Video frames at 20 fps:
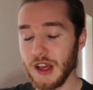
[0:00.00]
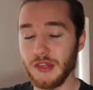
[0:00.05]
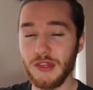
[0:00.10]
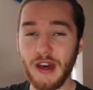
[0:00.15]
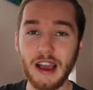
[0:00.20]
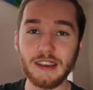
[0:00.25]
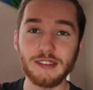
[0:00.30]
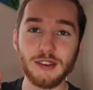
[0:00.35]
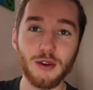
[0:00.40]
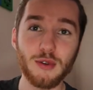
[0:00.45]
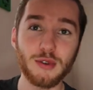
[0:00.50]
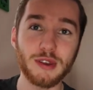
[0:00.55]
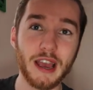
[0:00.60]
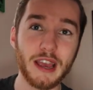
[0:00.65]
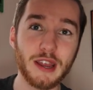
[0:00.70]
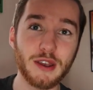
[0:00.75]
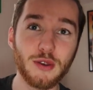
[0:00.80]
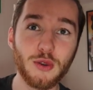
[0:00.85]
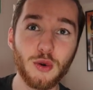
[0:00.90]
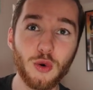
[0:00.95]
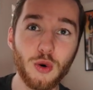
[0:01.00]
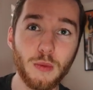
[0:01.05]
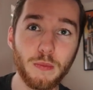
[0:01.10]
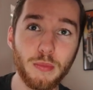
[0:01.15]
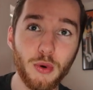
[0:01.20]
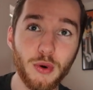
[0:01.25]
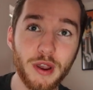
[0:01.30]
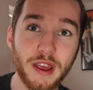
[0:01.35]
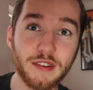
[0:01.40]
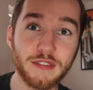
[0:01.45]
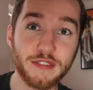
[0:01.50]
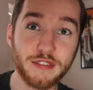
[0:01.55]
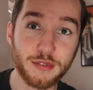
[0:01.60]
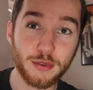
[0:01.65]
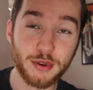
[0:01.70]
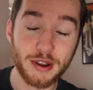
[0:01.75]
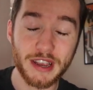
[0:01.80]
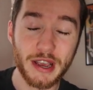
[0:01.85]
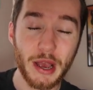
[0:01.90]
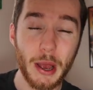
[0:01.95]
that is only a
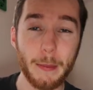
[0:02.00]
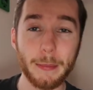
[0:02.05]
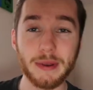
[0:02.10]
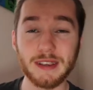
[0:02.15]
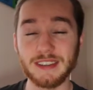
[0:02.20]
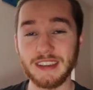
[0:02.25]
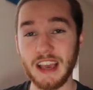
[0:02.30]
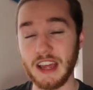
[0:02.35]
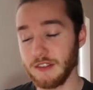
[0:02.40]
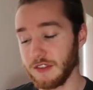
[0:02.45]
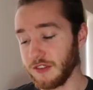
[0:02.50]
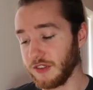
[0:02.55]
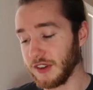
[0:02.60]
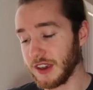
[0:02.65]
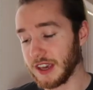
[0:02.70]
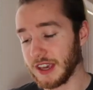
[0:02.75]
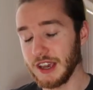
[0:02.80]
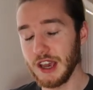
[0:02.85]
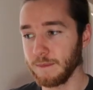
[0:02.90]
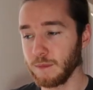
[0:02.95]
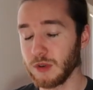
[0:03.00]
0.3% fee,